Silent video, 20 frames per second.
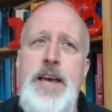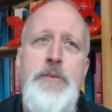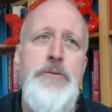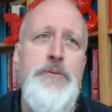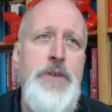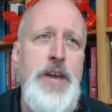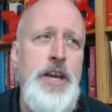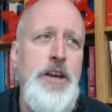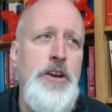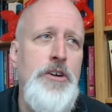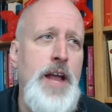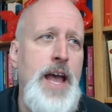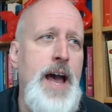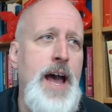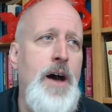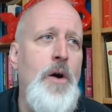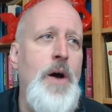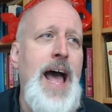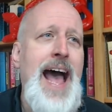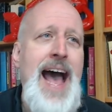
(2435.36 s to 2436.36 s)
have figured
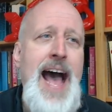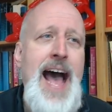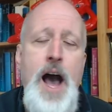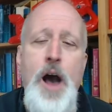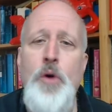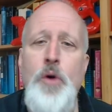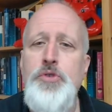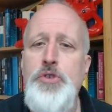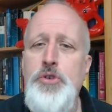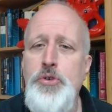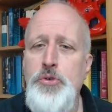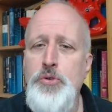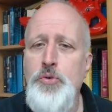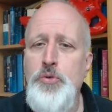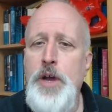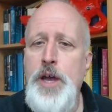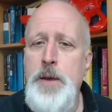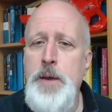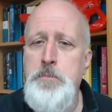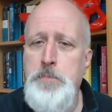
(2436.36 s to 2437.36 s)
out how
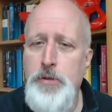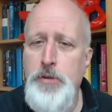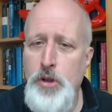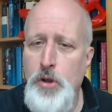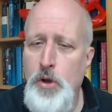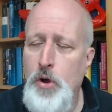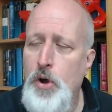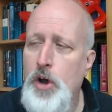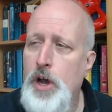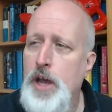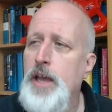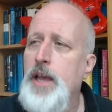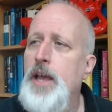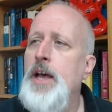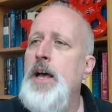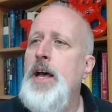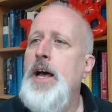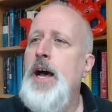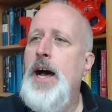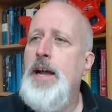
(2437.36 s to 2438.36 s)
to employ
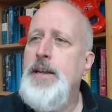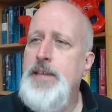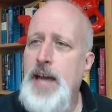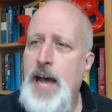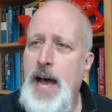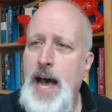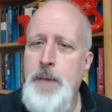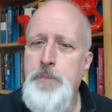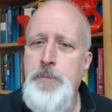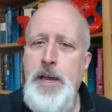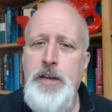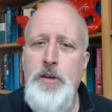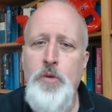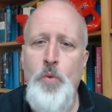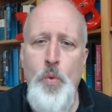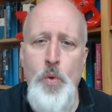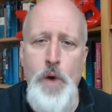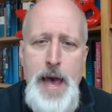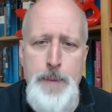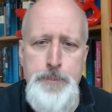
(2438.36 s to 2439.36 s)
atomic
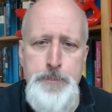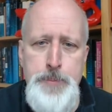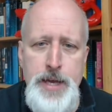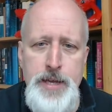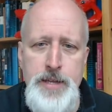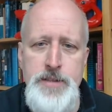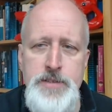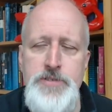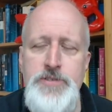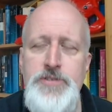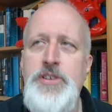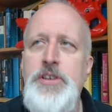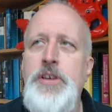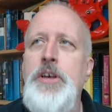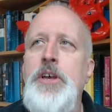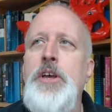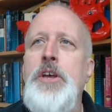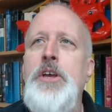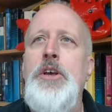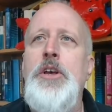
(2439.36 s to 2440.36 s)
weapons
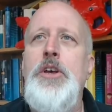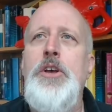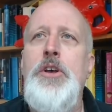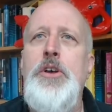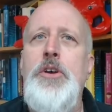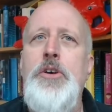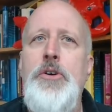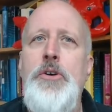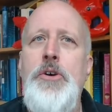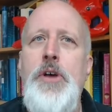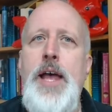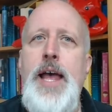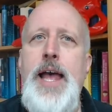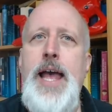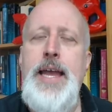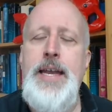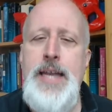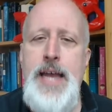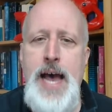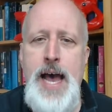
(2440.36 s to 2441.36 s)

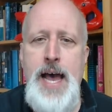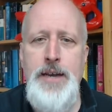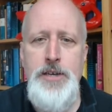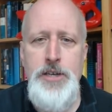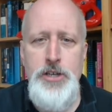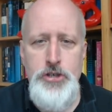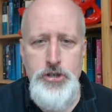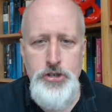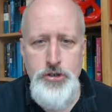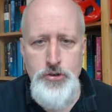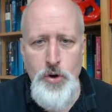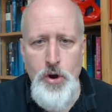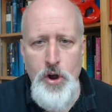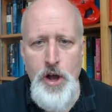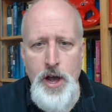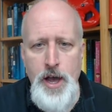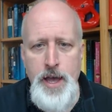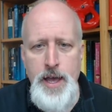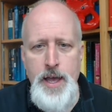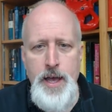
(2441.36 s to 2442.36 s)
and not
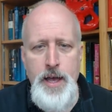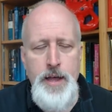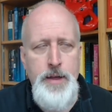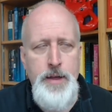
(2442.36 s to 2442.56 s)
destroy